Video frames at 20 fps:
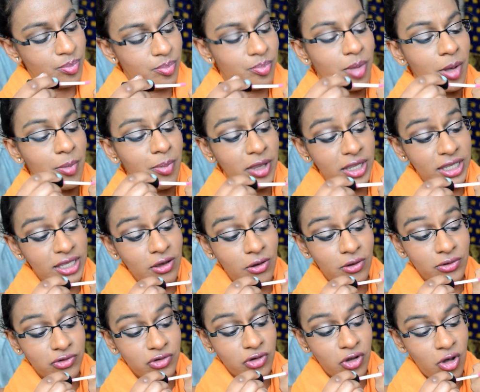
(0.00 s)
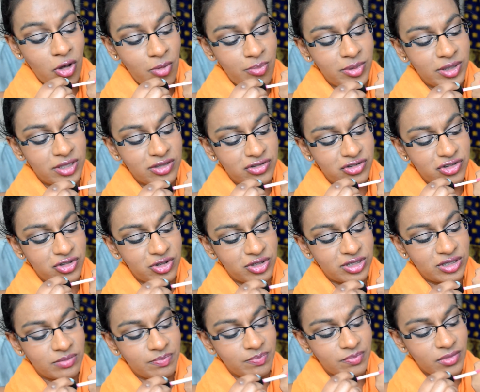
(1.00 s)
by putting it on top,
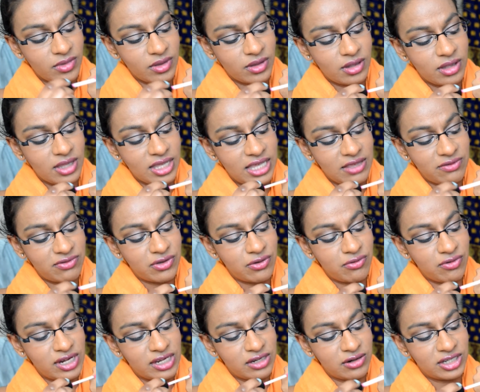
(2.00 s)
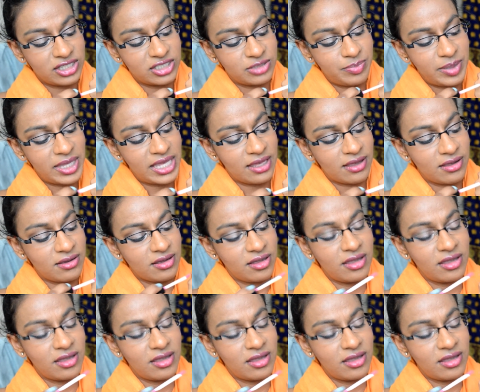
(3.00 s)
it gives it a really nice pink